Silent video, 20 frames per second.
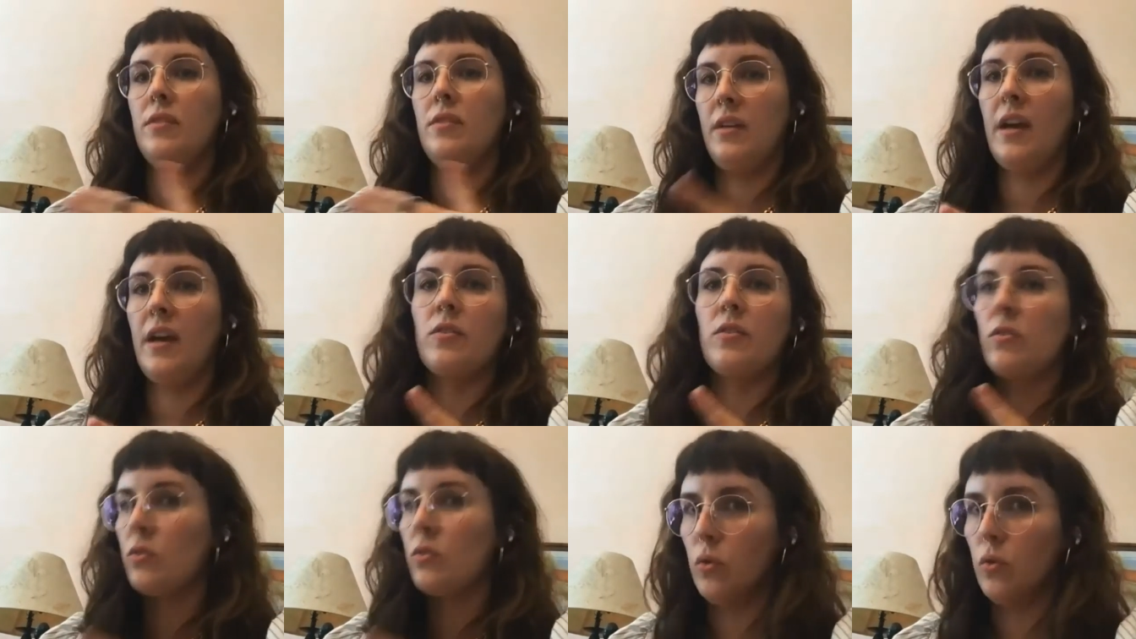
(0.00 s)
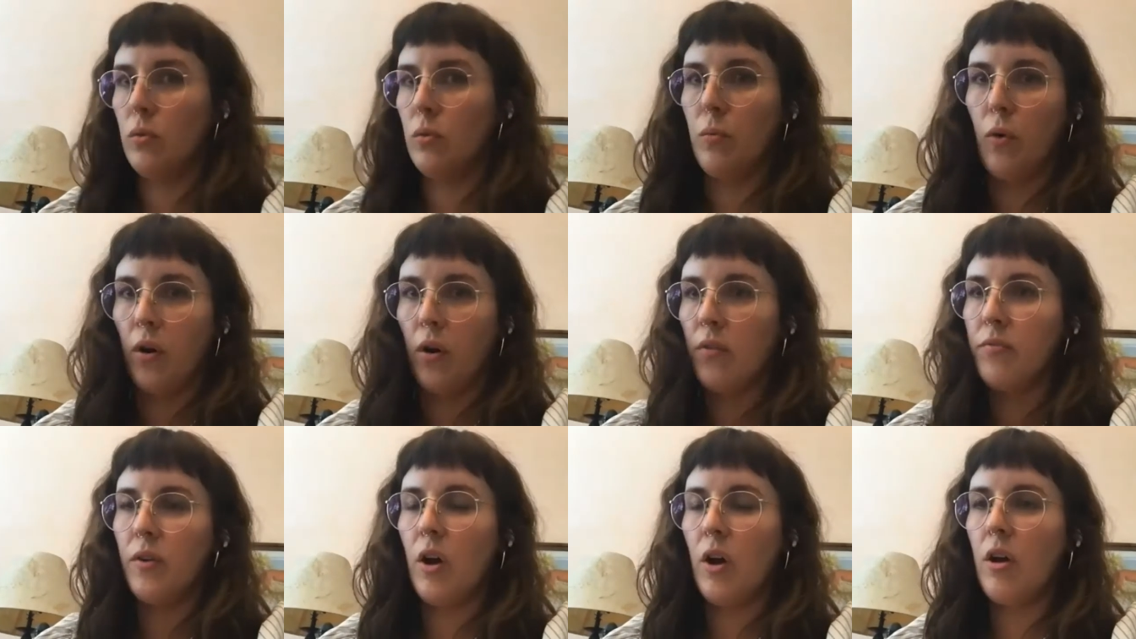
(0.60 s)
get the school more
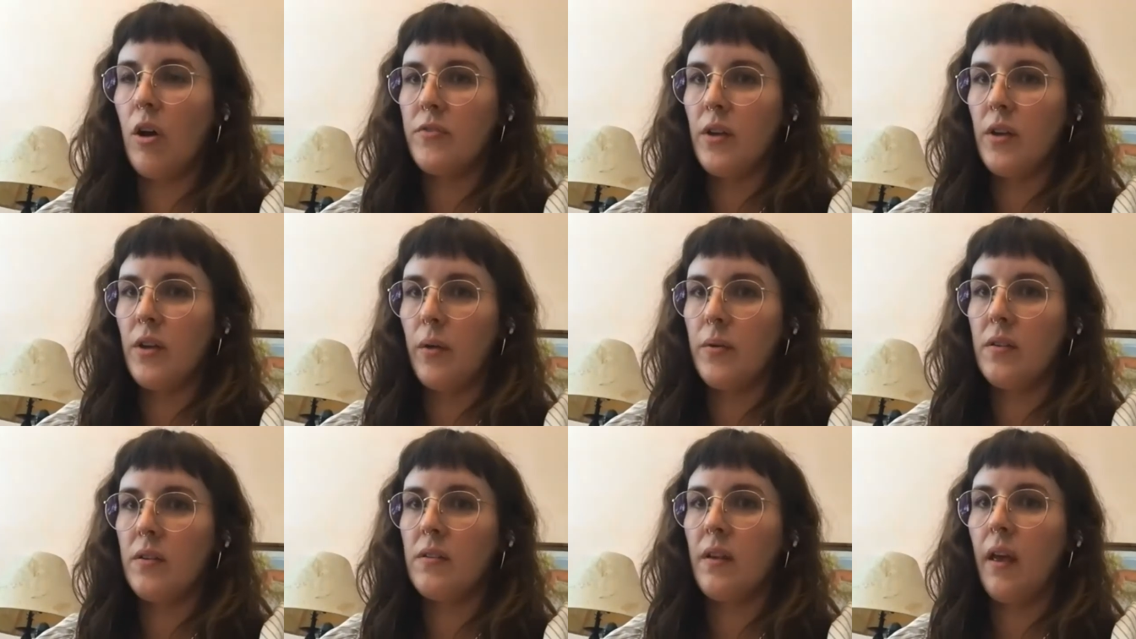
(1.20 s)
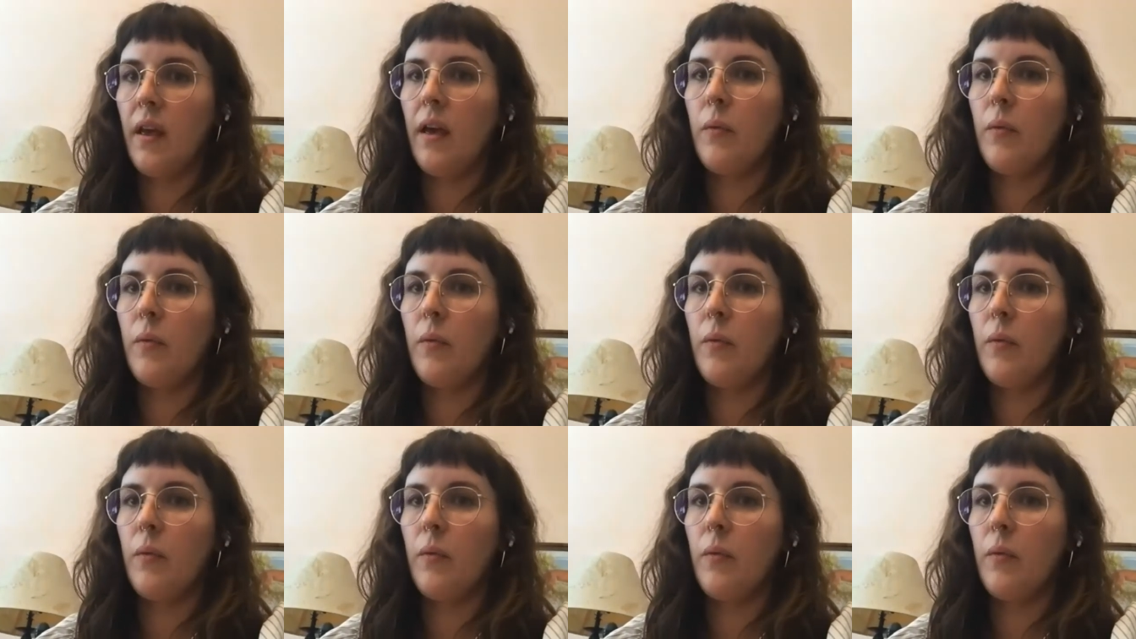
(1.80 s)
involved, I would say.